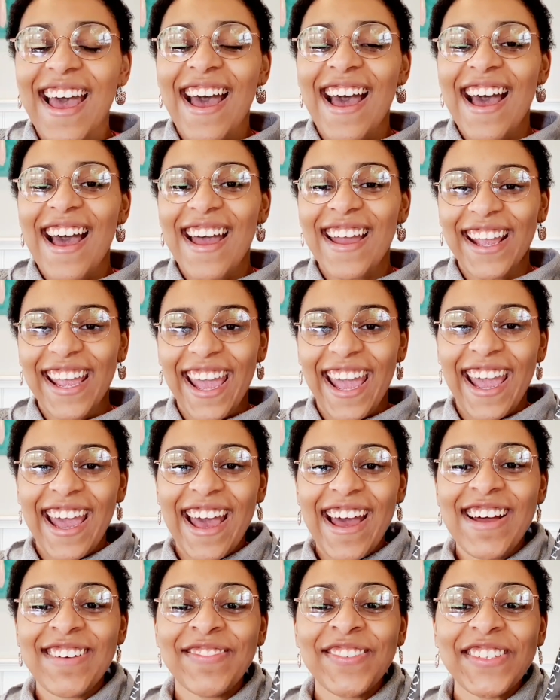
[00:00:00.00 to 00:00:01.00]
Okay,
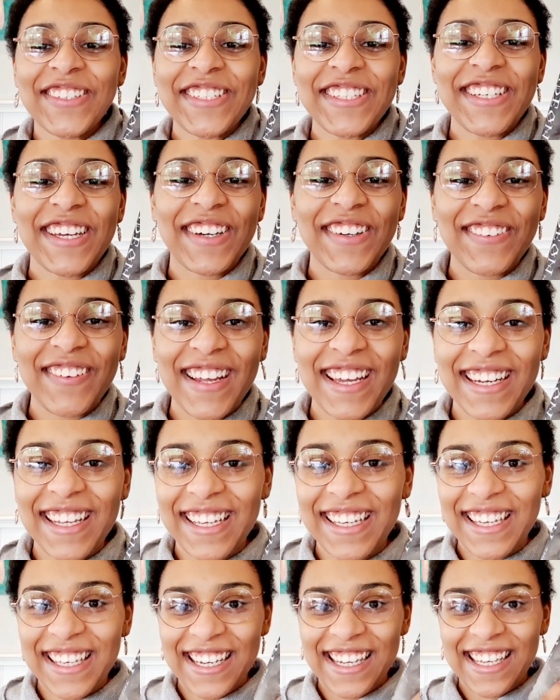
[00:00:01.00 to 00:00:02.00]
I'm also reading
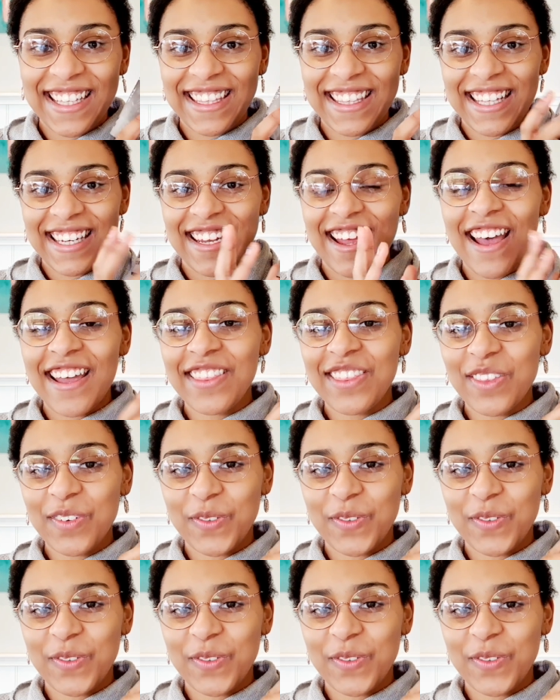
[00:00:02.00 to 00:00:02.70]
Gideon the Ninth,